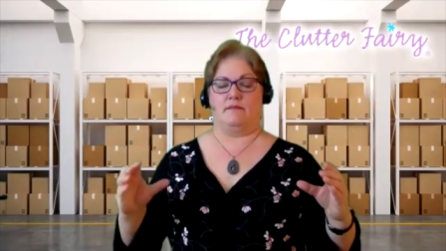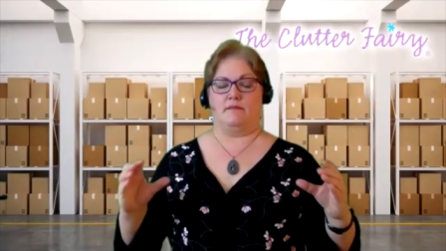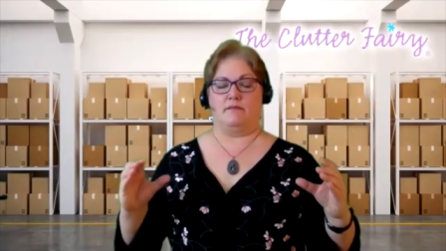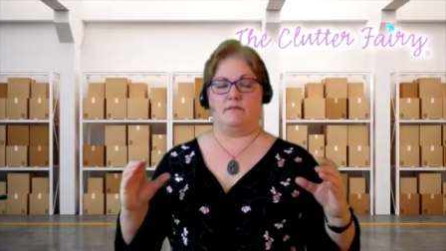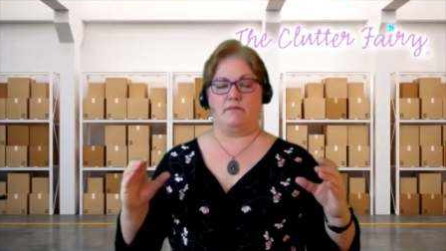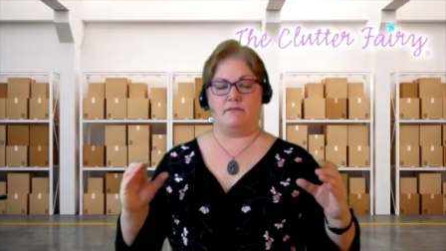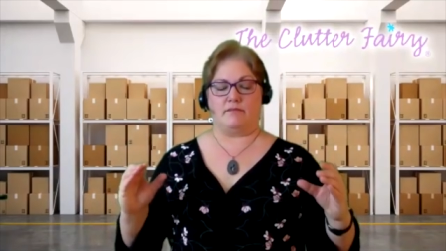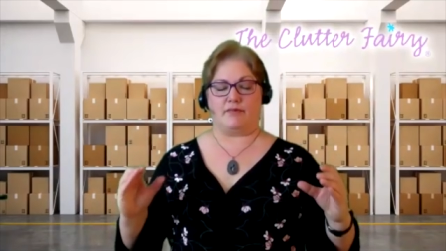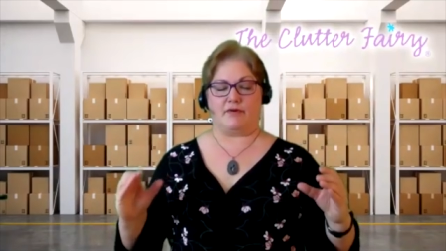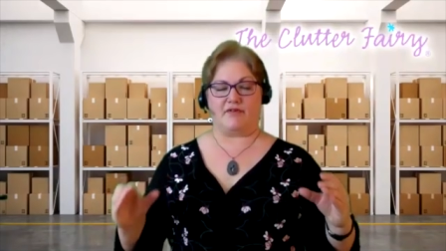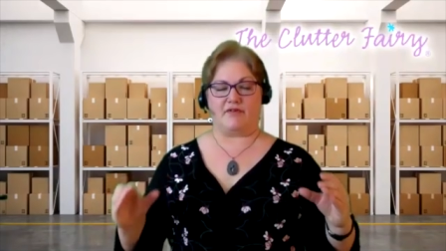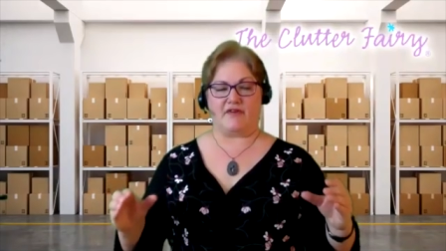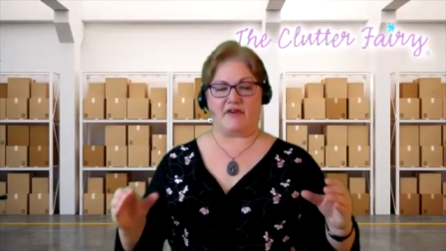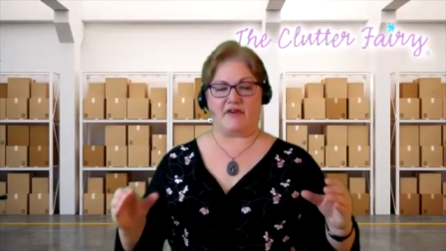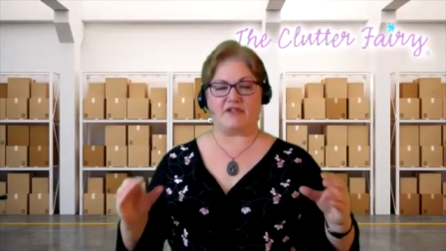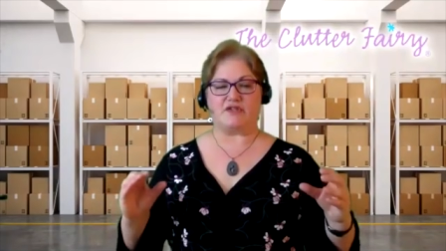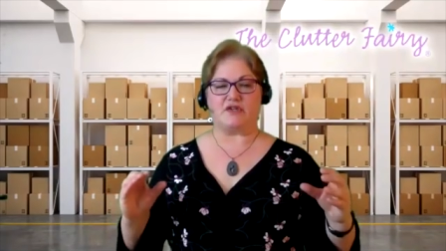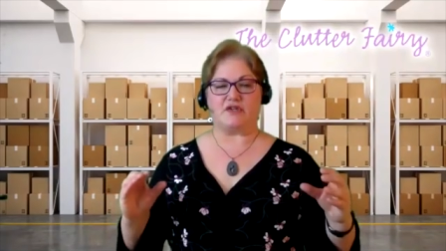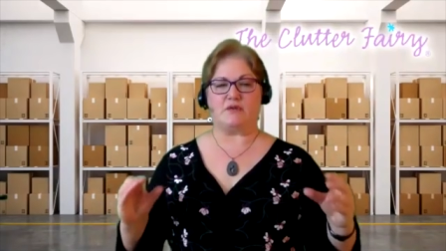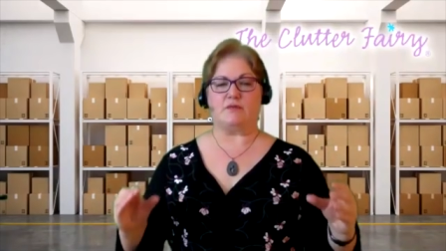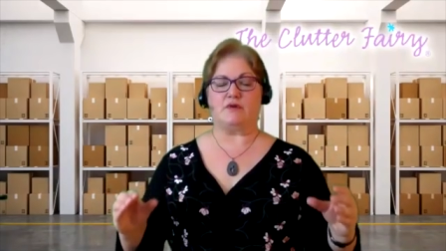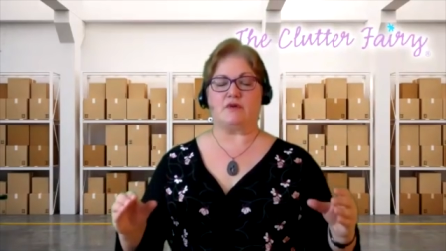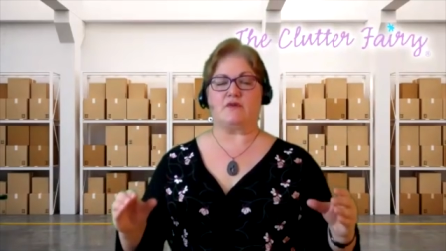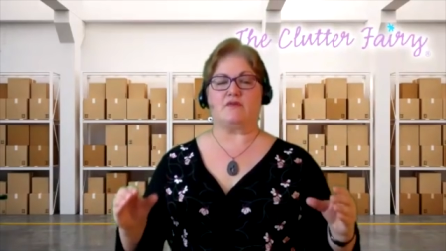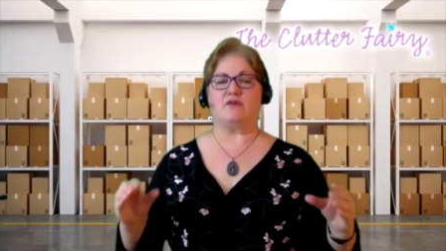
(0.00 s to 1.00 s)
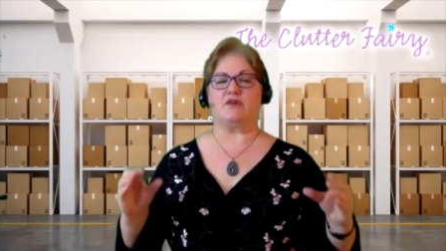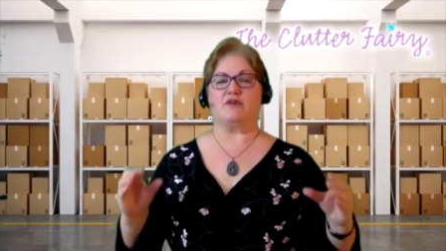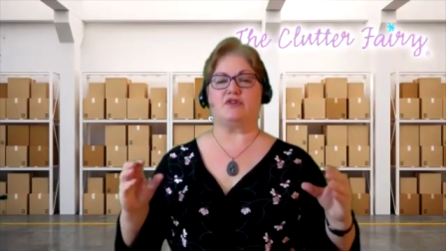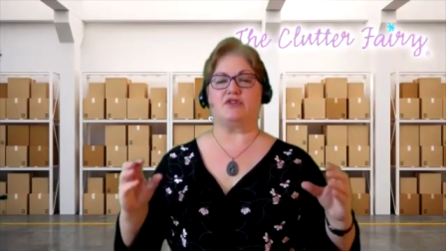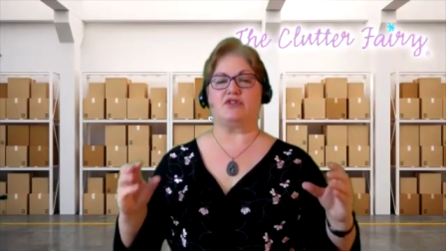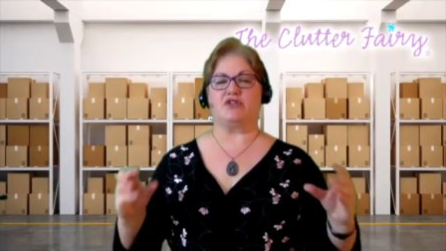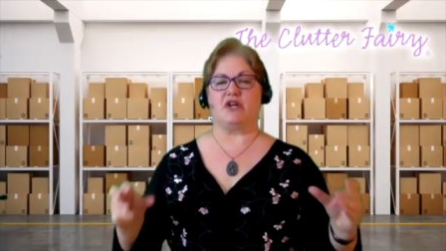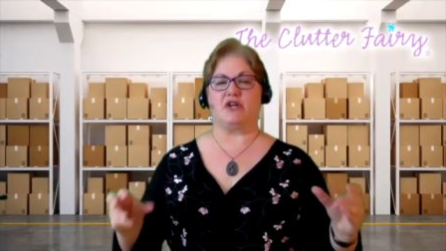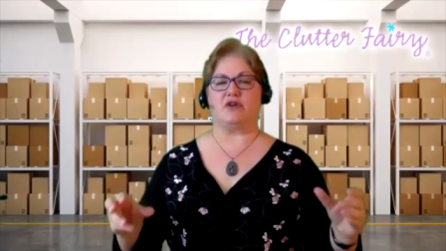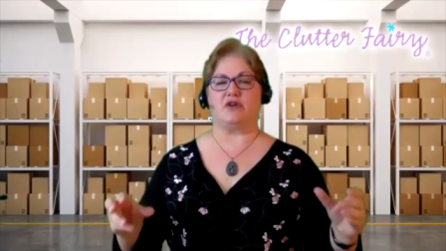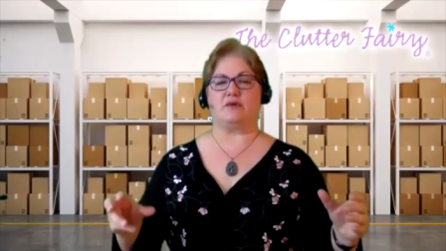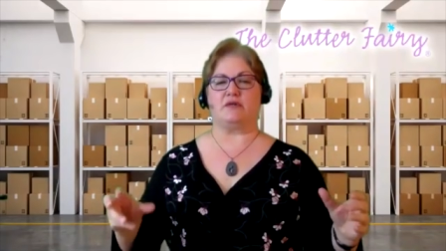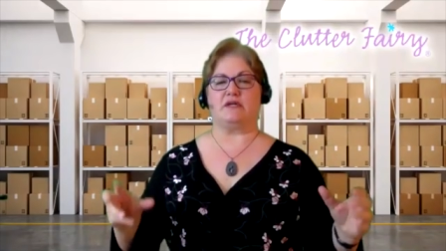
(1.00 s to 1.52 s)
professional movers
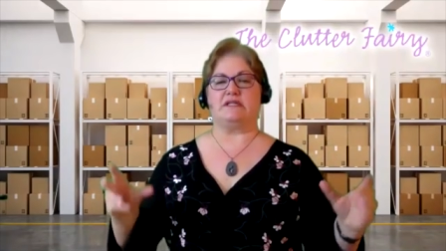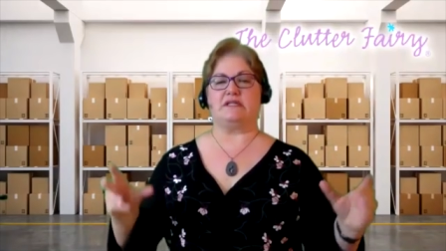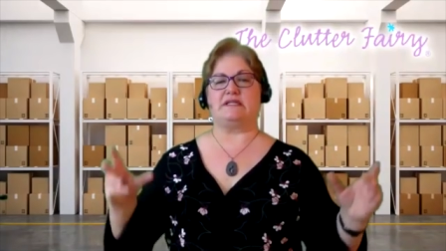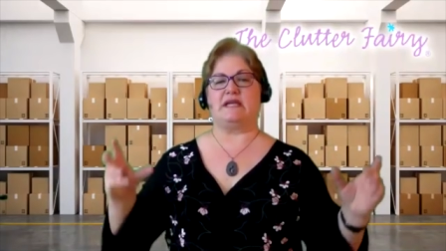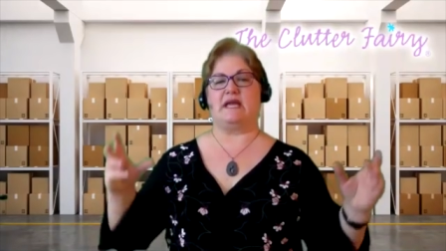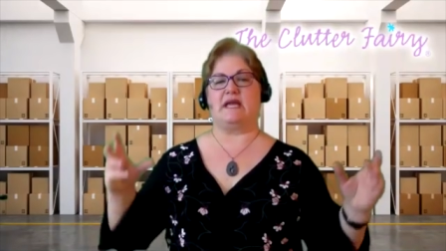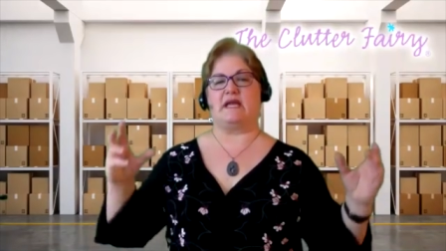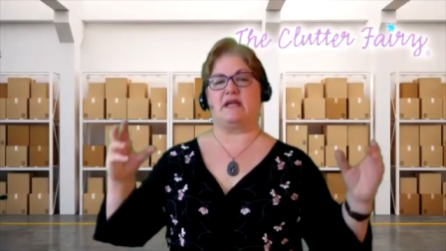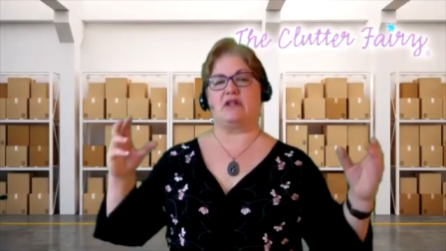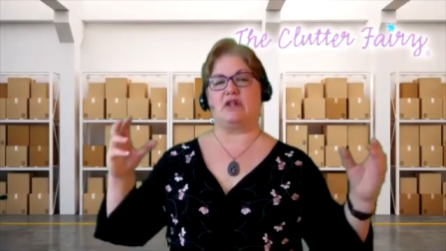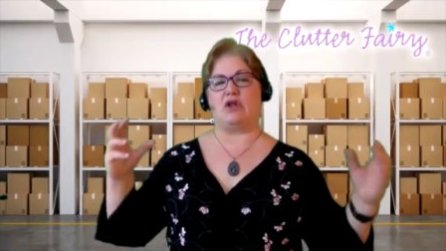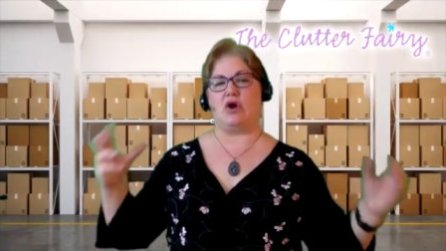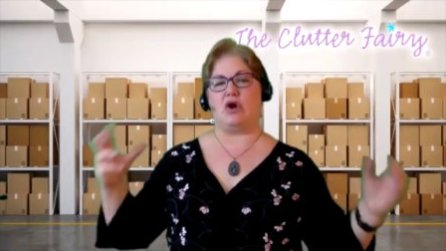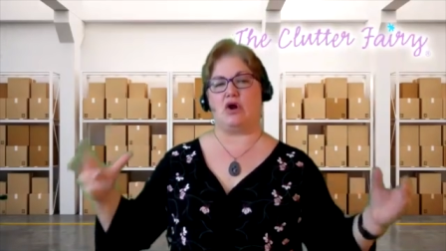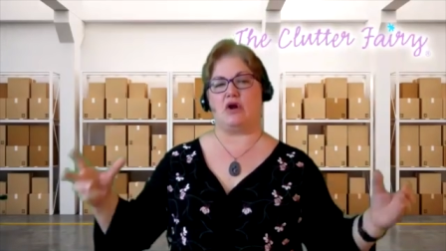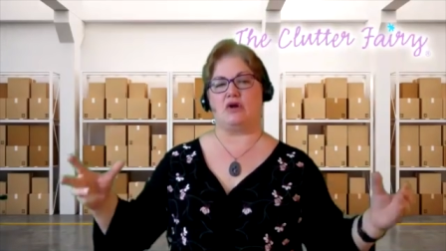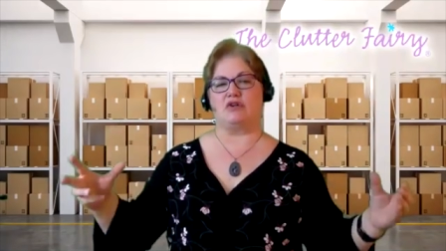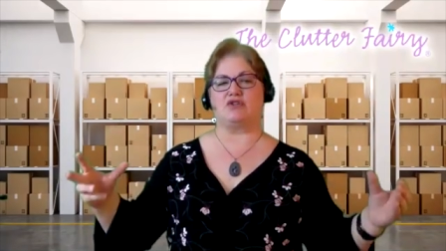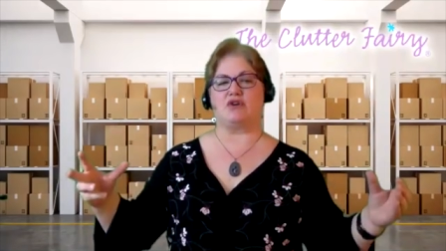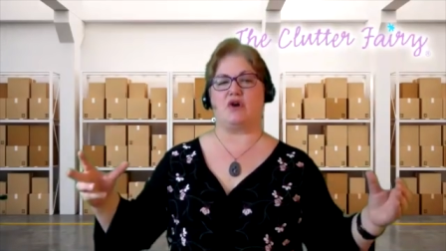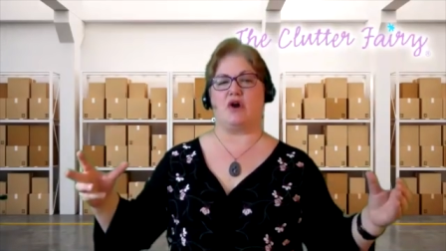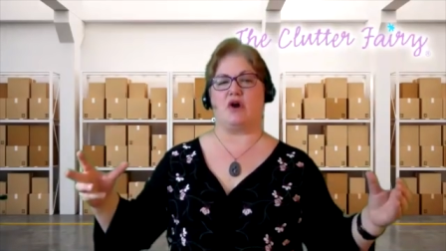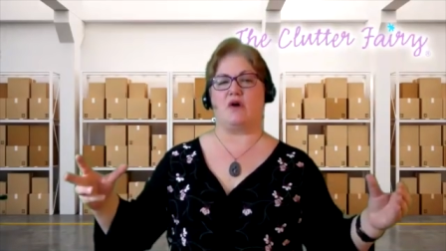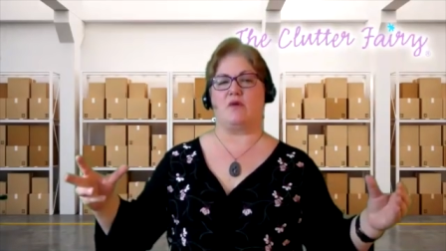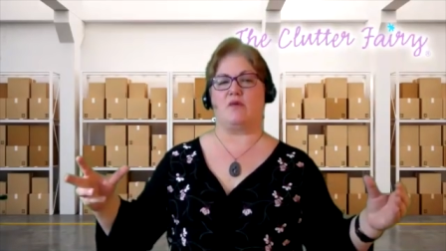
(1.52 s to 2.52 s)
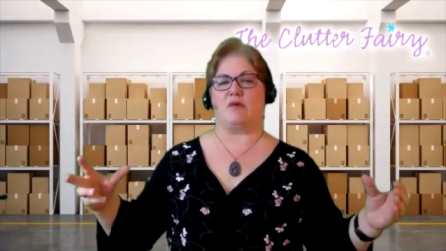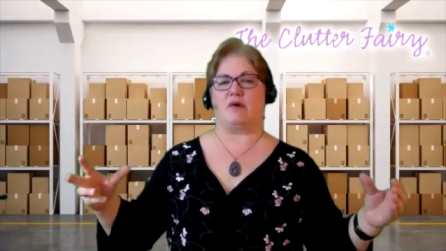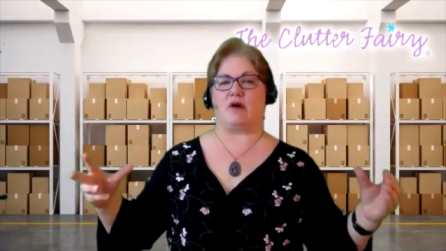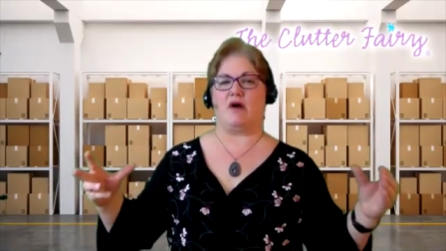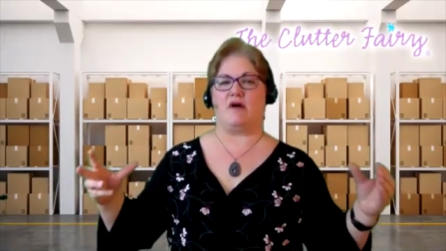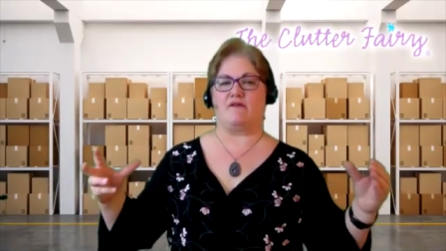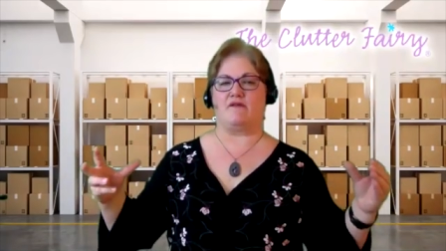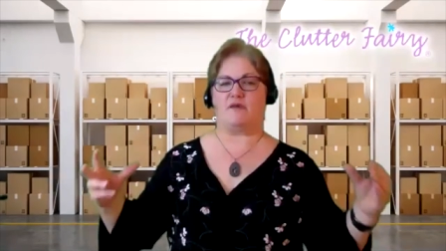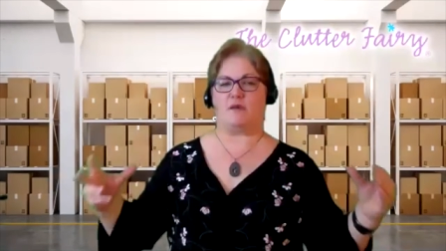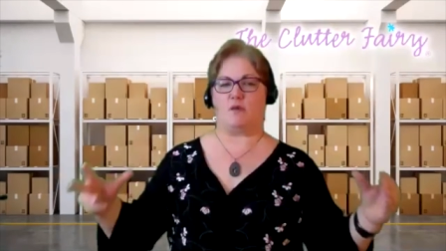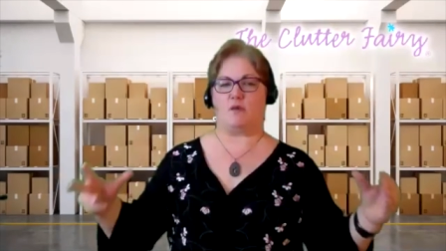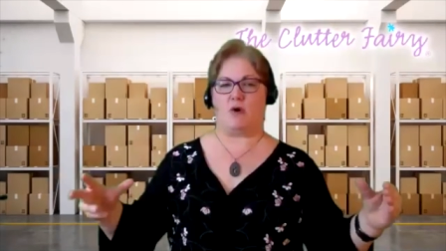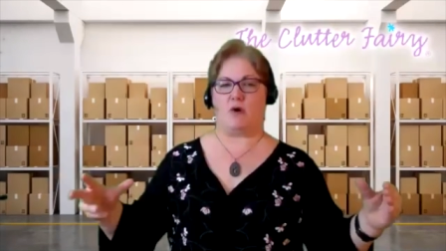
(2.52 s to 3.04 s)
generally take large artwork
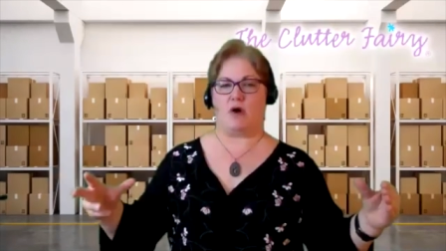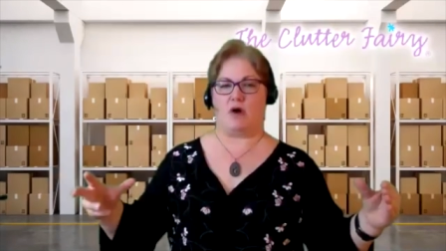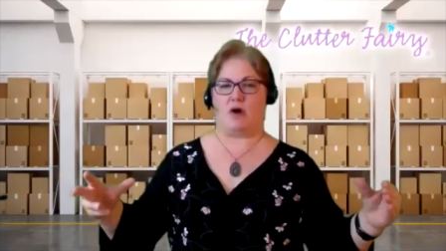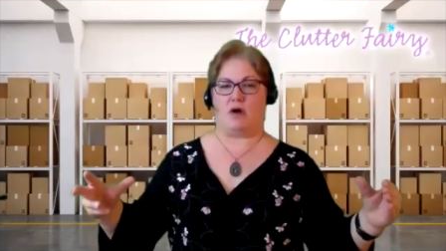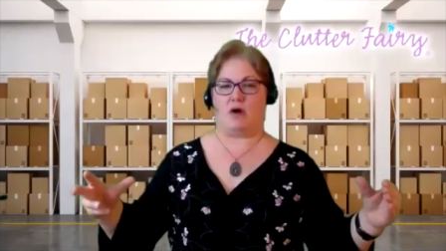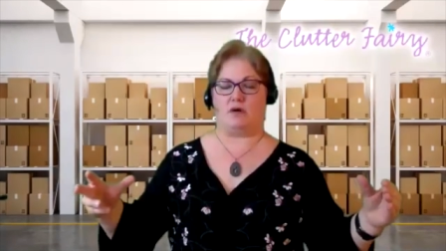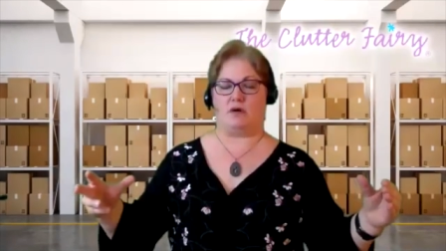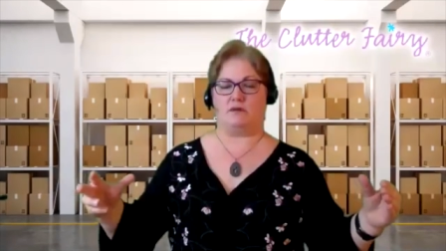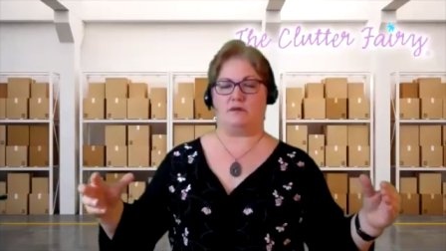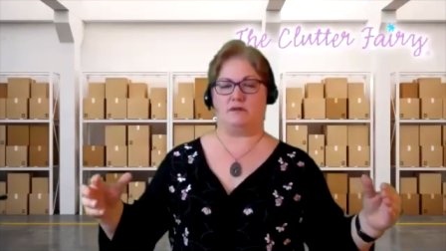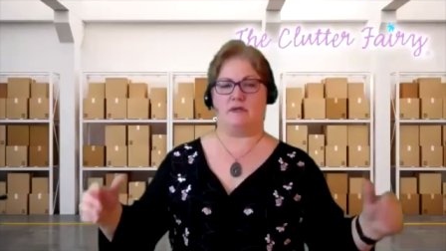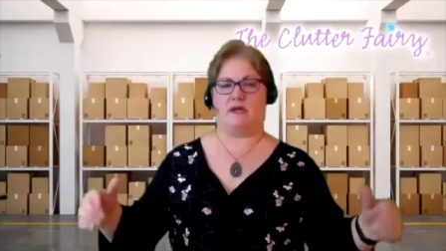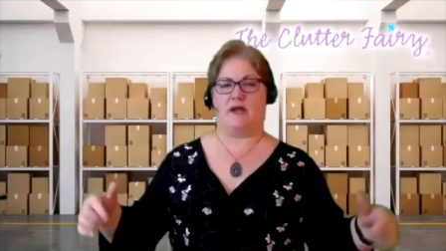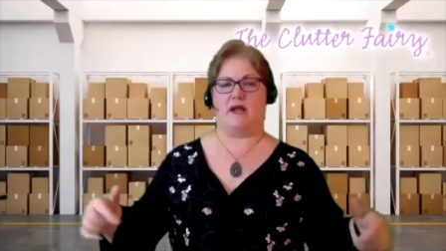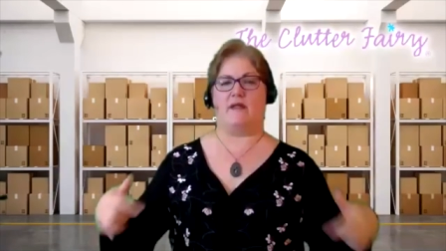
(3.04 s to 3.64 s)
off the wall